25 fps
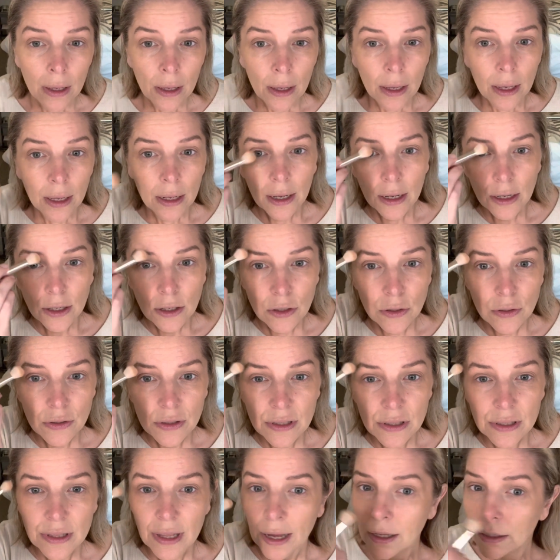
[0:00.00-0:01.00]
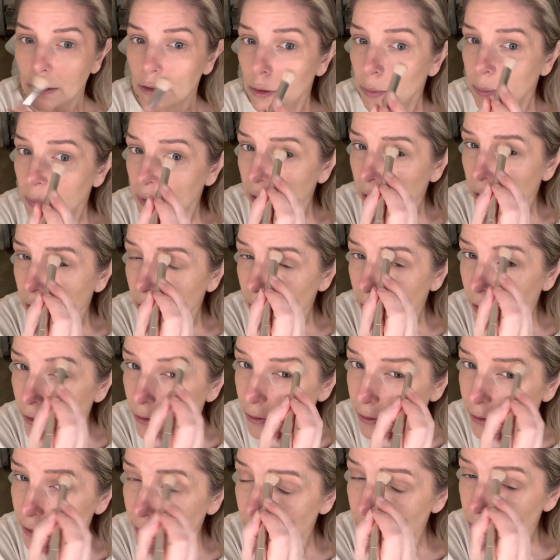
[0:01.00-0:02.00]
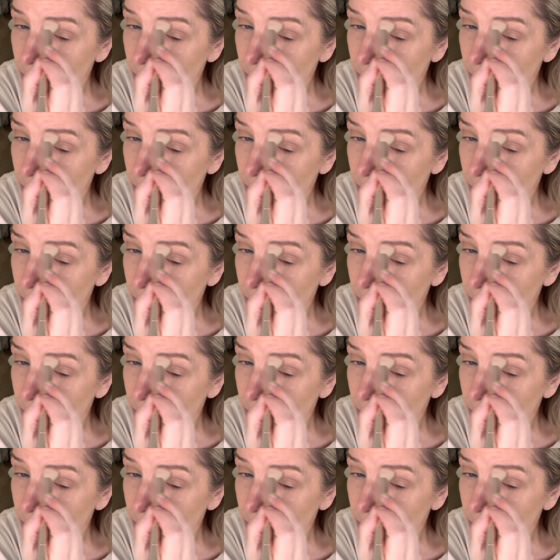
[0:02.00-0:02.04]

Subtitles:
And I used that illuminator underneath,